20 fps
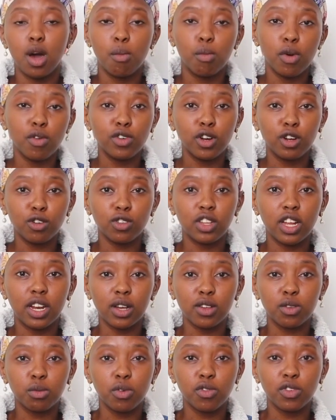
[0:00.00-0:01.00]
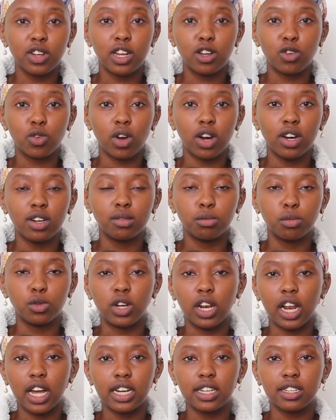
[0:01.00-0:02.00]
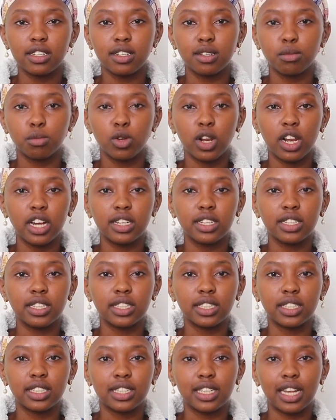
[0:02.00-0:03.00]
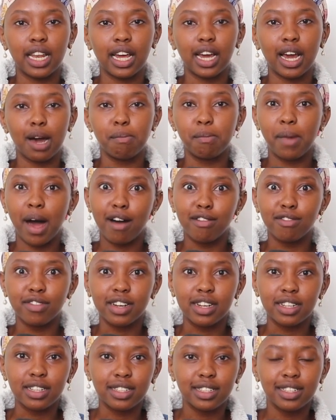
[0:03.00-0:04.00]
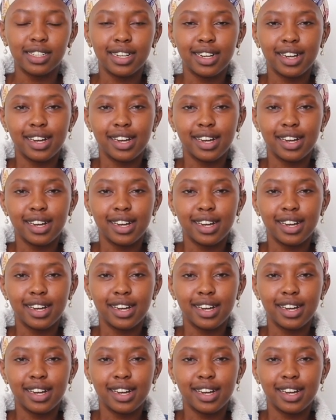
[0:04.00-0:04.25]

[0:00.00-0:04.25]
Moving on to the next movie, Nitwa, Moonlight. Moonlight is like a Marvel